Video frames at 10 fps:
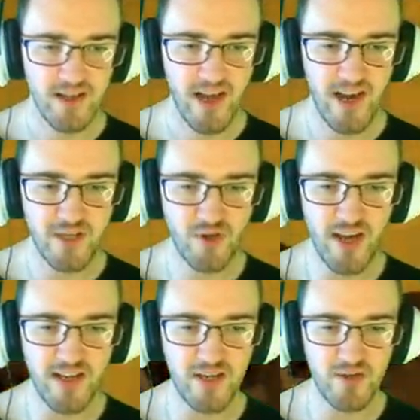And I
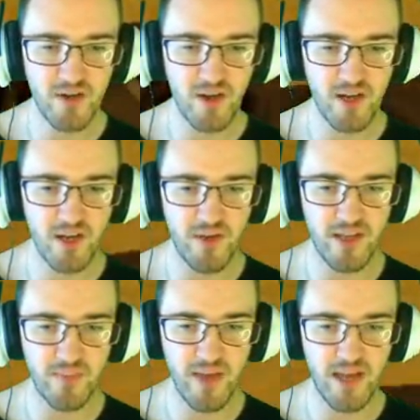tried to do it on Going
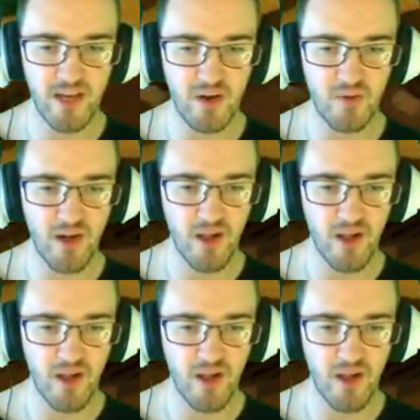Commando